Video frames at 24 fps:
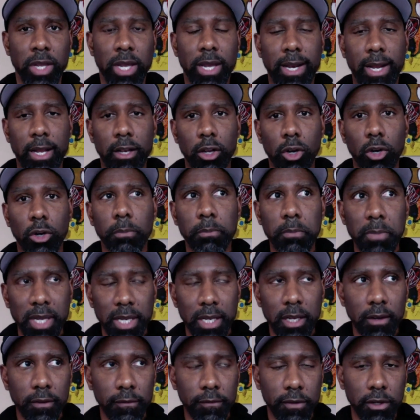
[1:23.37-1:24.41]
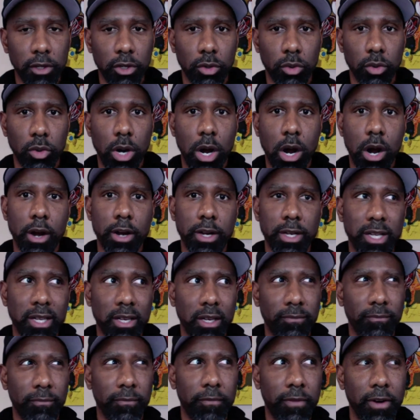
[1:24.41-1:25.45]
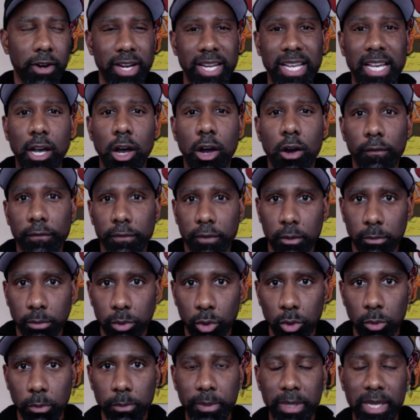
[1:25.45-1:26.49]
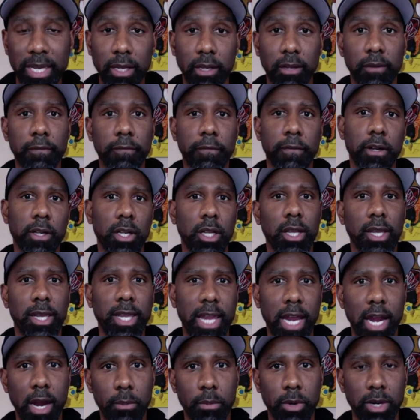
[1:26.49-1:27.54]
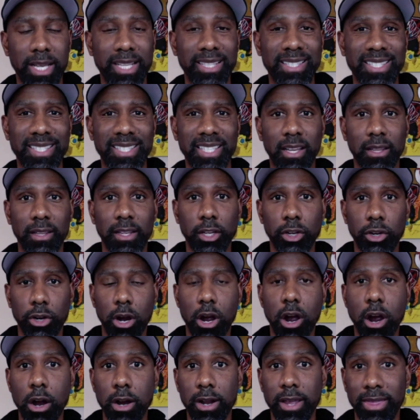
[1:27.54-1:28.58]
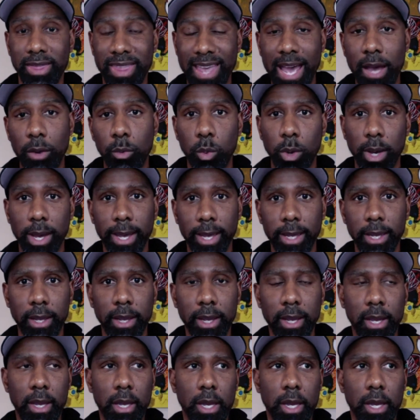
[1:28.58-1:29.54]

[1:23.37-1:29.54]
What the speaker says: And I know many of you aren't very comfortable being in front of the camera and selling your art that way.